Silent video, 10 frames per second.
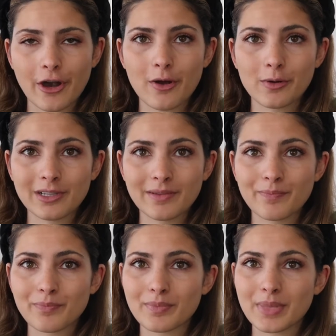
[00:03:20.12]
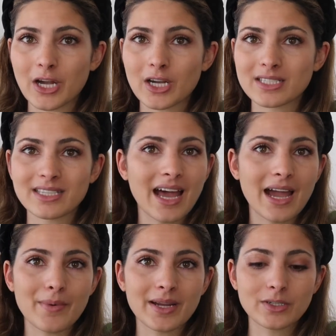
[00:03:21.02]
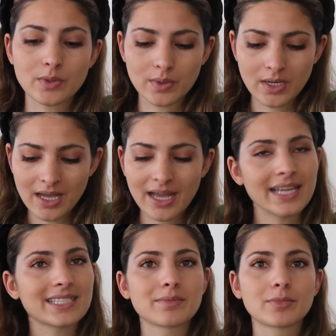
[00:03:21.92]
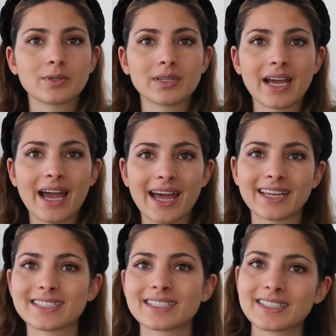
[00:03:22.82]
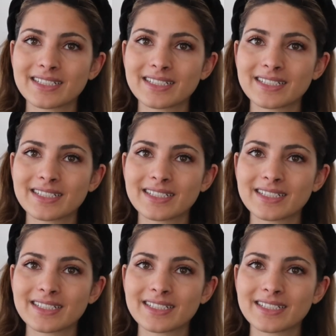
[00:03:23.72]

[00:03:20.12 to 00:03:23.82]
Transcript: haul, because I went to Istanbul and